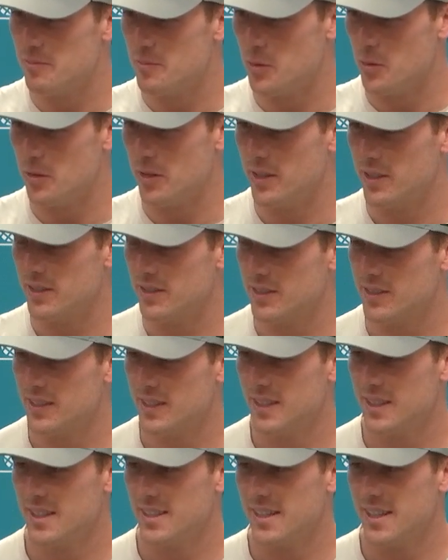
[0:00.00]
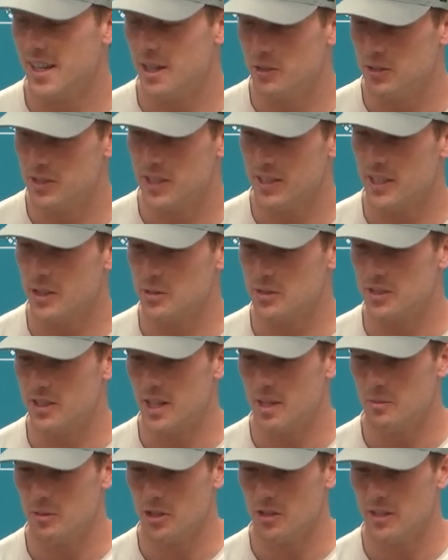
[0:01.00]
point, I always thought that was
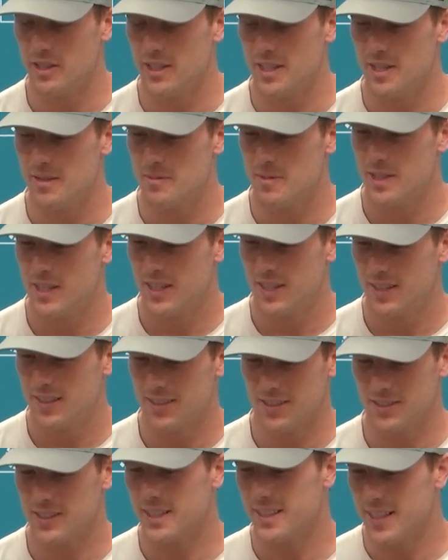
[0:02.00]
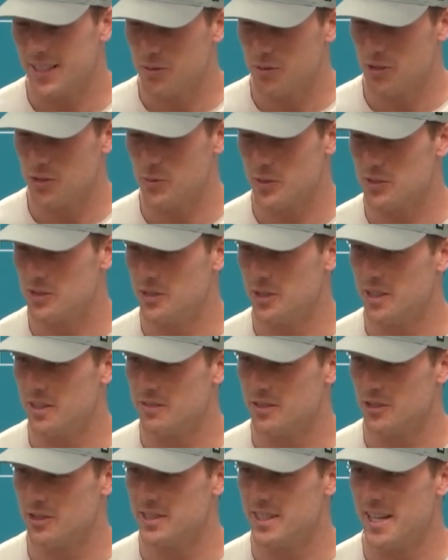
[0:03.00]
dumb growing up. I was like, that's what you're supposed to do, get a
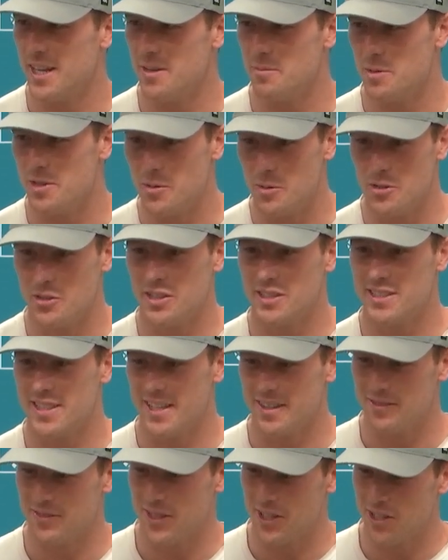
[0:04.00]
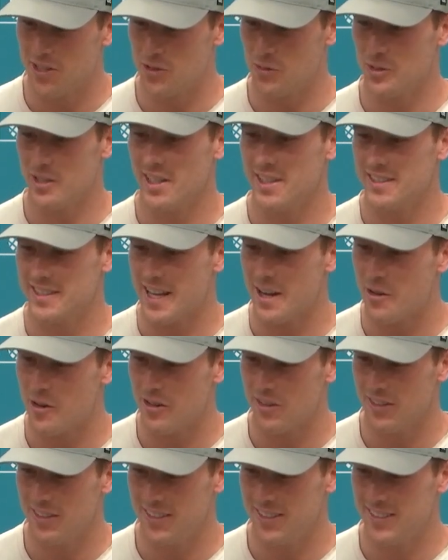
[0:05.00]
first down. But then when you get to the NFL and you realize how
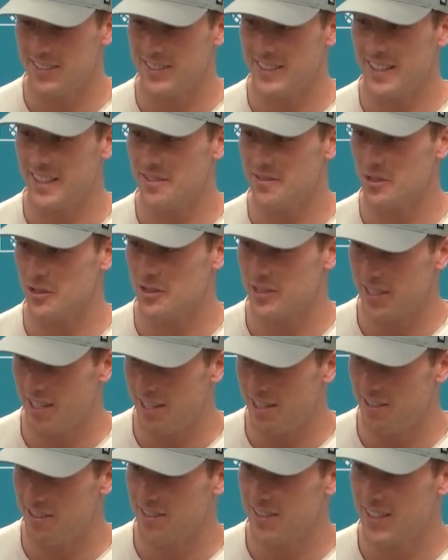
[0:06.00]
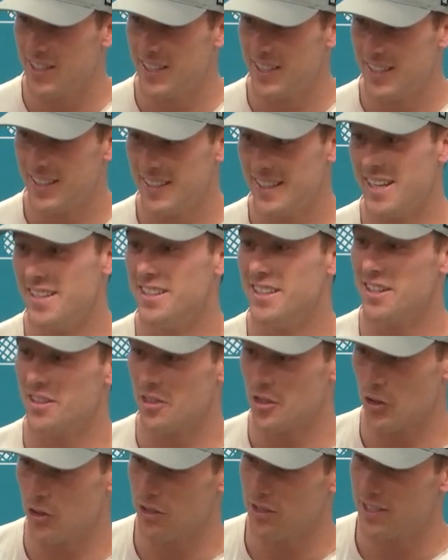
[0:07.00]
hard it is to get a first down and then a
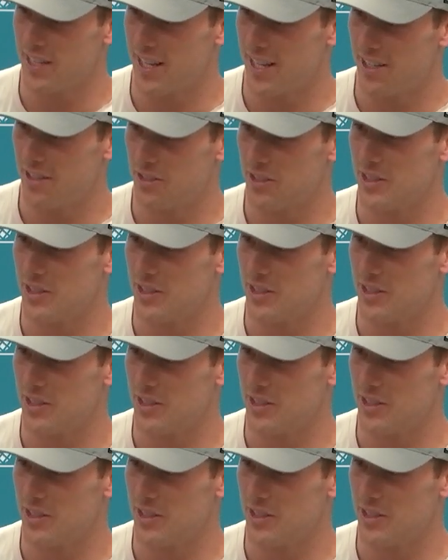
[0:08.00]
third down